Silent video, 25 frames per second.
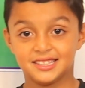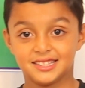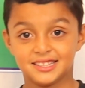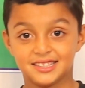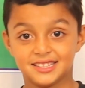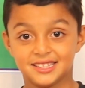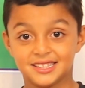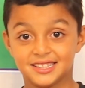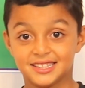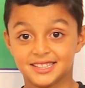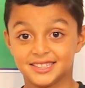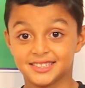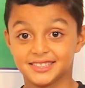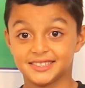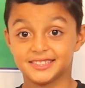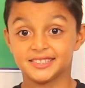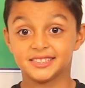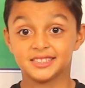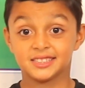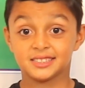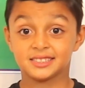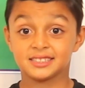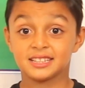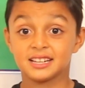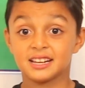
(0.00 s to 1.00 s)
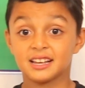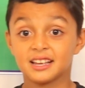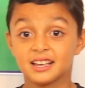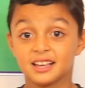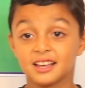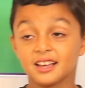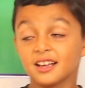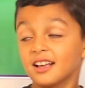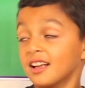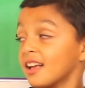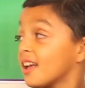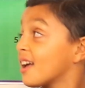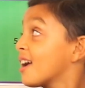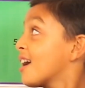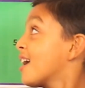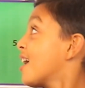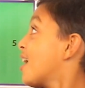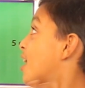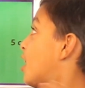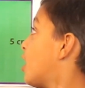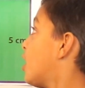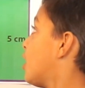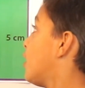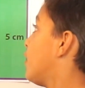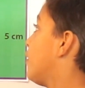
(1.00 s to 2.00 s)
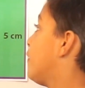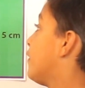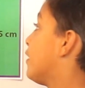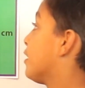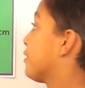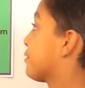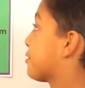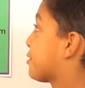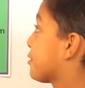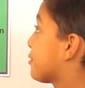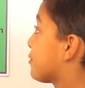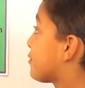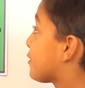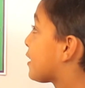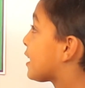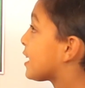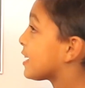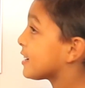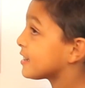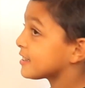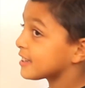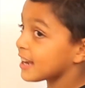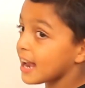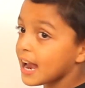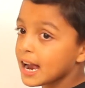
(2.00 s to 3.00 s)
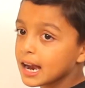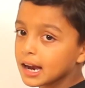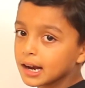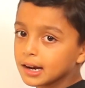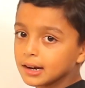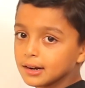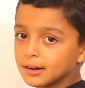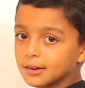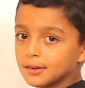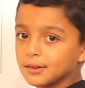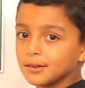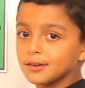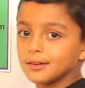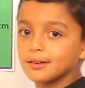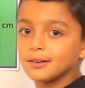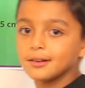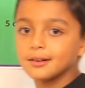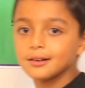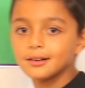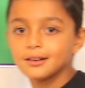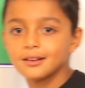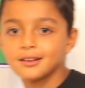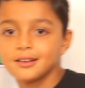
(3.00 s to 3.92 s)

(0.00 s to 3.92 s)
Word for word: what do you have behind you now? Another rectangle.